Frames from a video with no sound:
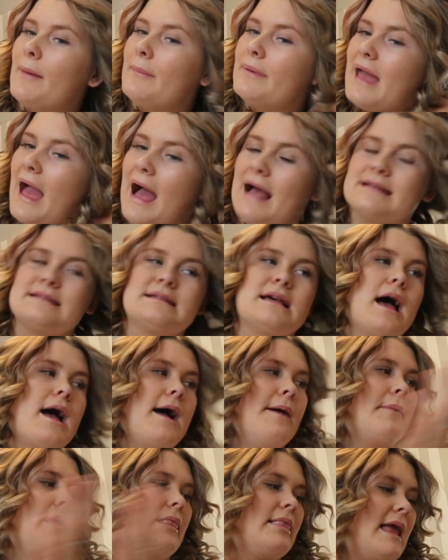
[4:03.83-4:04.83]
But yes,
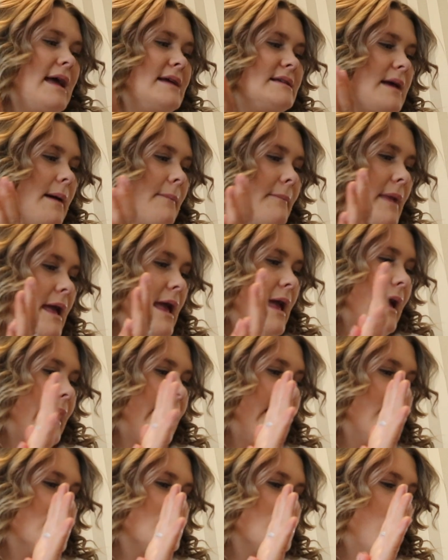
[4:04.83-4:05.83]
let me
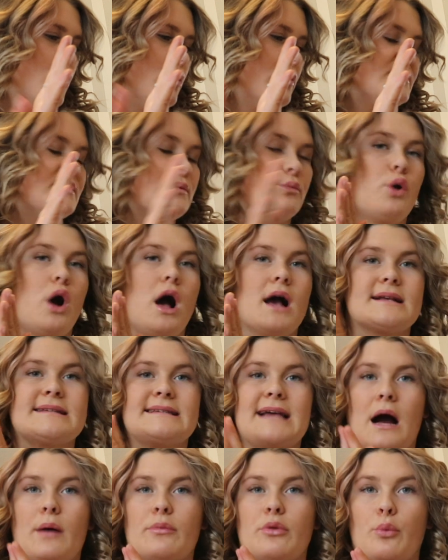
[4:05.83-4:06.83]
get on with some work,
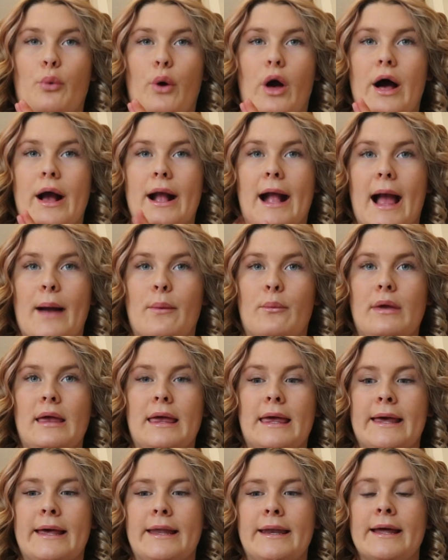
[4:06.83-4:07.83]
set up the work, and we
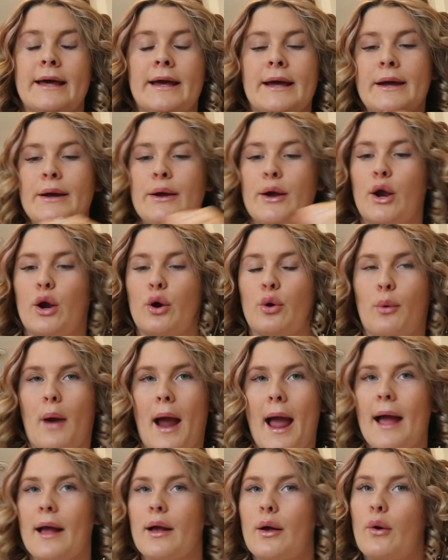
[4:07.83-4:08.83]
can
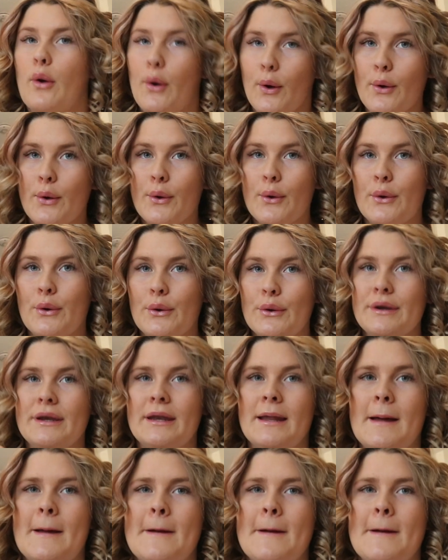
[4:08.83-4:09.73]
crack on.